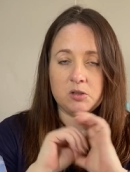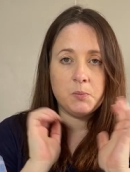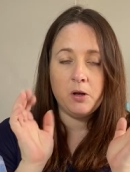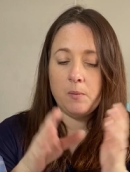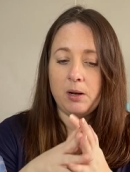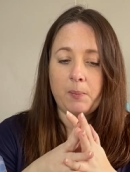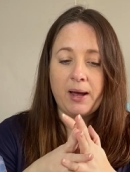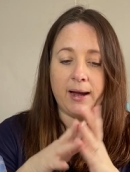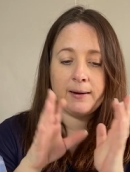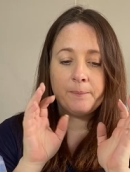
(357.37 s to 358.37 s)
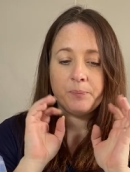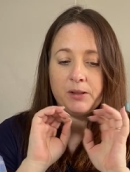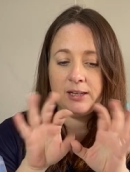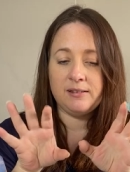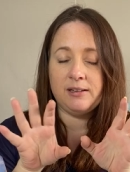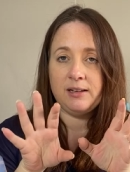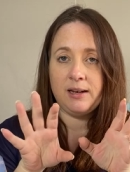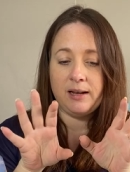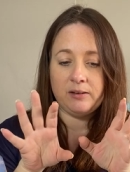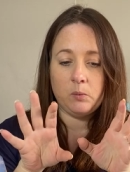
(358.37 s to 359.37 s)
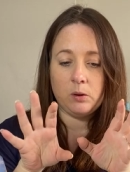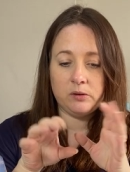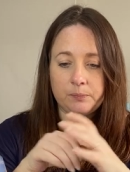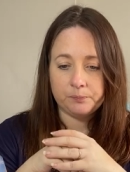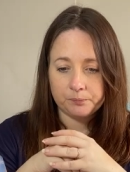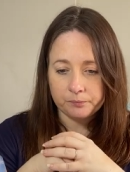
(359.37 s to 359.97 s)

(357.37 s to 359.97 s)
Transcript: Just put them in a bag, listed it as it was.